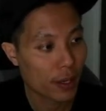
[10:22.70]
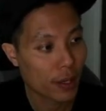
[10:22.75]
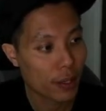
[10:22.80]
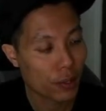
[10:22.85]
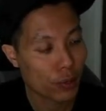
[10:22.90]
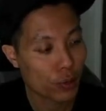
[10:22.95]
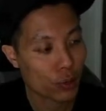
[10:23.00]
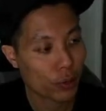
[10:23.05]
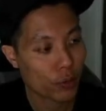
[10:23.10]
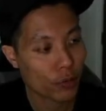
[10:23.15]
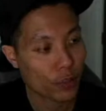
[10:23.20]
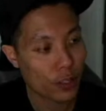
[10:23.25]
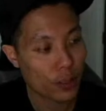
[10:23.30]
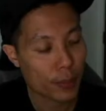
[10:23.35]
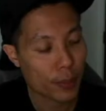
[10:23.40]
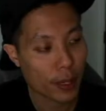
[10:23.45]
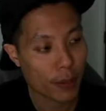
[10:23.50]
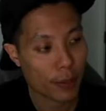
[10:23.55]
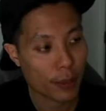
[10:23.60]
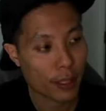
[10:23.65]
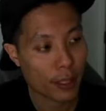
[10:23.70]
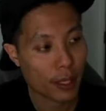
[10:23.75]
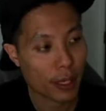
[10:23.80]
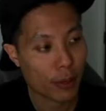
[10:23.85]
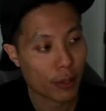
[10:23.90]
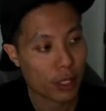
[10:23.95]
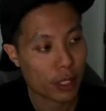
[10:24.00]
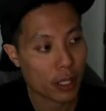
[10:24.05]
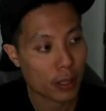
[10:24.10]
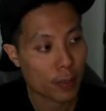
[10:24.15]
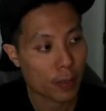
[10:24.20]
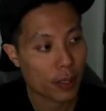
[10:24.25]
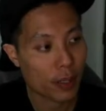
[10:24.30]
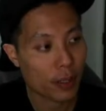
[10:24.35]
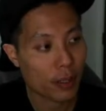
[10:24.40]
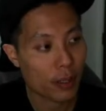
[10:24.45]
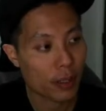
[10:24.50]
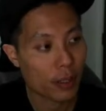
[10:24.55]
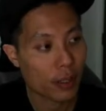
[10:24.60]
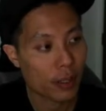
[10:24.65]
So the first parameter, LED
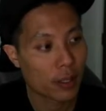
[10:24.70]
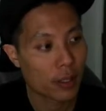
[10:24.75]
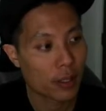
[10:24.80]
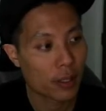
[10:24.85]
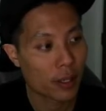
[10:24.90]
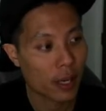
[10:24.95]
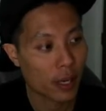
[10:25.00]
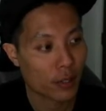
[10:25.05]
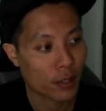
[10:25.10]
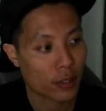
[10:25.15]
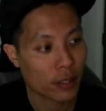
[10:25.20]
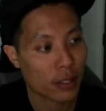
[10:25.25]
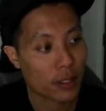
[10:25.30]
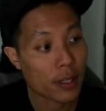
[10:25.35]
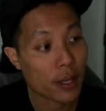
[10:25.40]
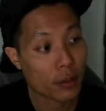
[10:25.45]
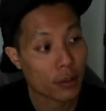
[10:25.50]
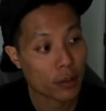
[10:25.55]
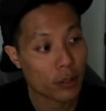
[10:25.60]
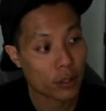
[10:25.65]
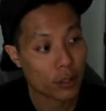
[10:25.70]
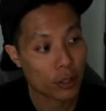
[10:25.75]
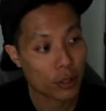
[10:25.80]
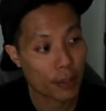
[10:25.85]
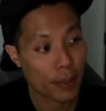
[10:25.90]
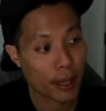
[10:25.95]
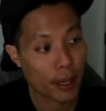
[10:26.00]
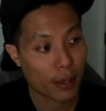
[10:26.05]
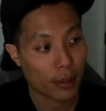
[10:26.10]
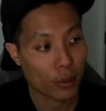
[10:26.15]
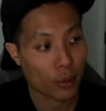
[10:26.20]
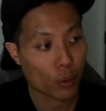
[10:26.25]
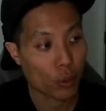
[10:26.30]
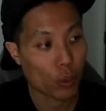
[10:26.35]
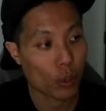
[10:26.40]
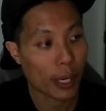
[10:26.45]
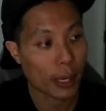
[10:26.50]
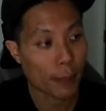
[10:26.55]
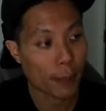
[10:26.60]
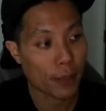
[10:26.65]
pin, actually tells the GPIO
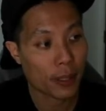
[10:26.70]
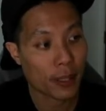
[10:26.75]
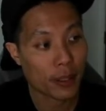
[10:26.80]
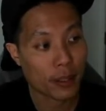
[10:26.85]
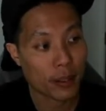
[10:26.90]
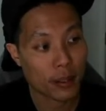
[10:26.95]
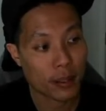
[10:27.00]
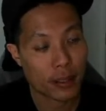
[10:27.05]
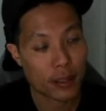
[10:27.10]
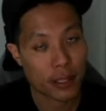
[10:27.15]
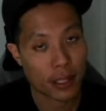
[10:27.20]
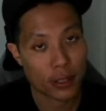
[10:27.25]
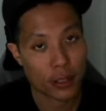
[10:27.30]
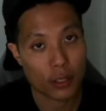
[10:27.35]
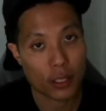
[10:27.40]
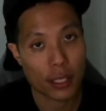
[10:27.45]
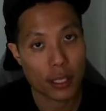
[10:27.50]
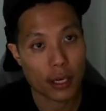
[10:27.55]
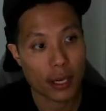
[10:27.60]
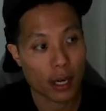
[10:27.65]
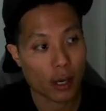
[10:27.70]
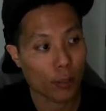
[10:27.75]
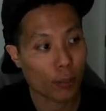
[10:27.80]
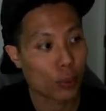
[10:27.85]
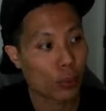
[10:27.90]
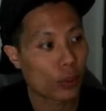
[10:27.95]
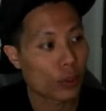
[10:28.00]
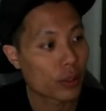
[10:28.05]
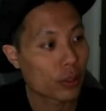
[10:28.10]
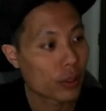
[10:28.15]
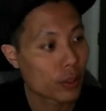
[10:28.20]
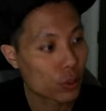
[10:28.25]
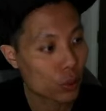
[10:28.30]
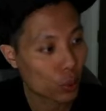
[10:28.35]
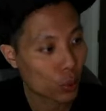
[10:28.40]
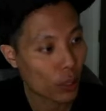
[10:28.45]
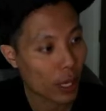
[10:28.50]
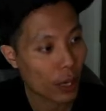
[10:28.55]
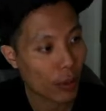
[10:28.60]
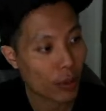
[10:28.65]
what pin is actually an output.
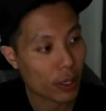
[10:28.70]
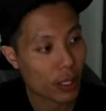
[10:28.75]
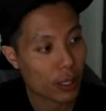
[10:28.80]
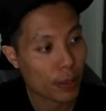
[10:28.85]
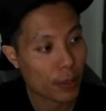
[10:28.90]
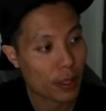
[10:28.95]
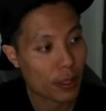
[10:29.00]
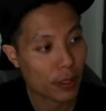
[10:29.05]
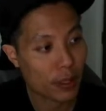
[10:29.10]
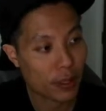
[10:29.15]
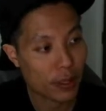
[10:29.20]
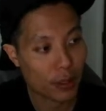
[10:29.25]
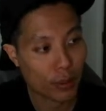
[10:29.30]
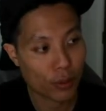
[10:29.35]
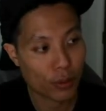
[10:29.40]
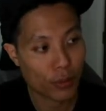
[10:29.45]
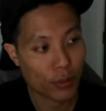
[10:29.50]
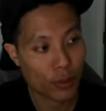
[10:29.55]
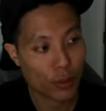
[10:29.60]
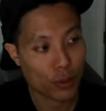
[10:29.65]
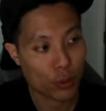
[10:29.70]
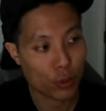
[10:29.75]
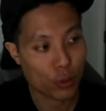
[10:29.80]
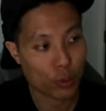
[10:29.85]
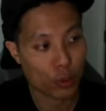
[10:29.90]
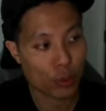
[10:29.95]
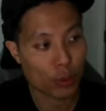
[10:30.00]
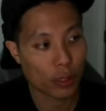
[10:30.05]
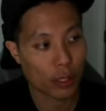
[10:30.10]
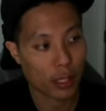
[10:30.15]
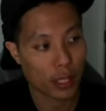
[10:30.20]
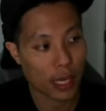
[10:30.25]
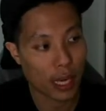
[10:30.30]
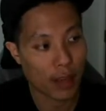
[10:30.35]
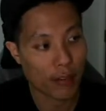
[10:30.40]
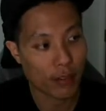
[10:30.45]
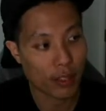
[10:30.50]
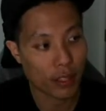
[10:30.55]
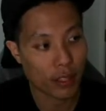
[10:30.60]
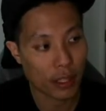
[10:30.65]
So LED pin here refers to
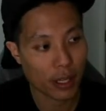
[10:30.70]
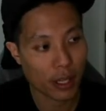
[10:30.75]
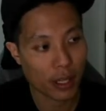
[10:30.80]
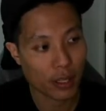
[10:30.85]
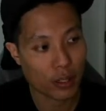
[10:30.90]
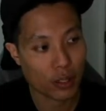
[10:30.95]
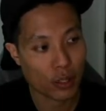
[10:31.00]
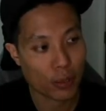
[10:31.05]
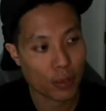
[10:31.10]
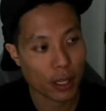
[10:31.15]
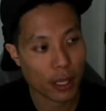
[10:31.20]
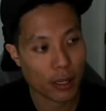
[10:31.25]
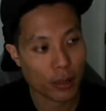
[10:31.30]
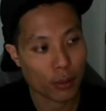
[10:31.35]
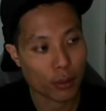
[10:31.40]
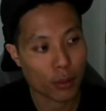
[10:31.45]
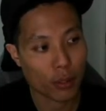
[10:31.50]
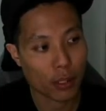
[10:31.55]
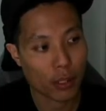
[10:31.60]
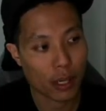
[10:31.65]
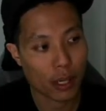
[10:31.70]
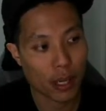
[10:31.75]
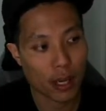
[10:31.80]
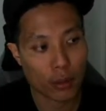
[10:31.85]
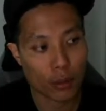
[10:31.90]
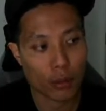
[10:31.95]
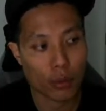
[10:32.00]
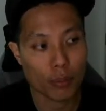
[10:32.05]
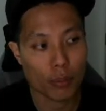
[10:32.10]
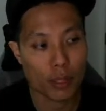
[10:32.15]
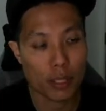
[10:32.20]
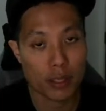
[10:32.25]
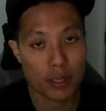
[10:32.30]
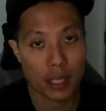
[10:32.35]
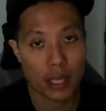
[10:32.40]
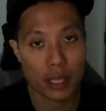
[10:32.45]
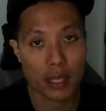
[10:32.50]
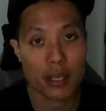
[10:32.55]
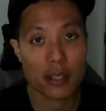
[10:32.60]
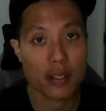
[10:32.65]
11 and GPIO.out means
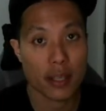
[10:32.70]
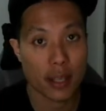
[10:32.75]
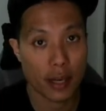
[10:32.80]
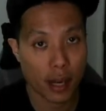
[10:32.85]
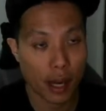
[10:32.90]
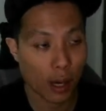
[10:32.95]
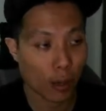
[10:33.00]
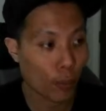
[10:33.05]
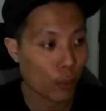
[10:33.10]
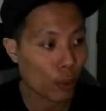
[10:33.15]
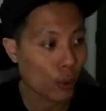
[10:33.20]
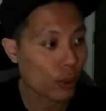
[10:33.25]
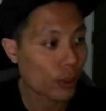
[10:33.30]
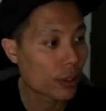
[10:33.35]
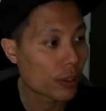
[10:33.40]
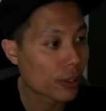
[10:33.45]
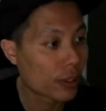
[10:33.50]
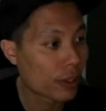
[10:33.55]
that it is an output.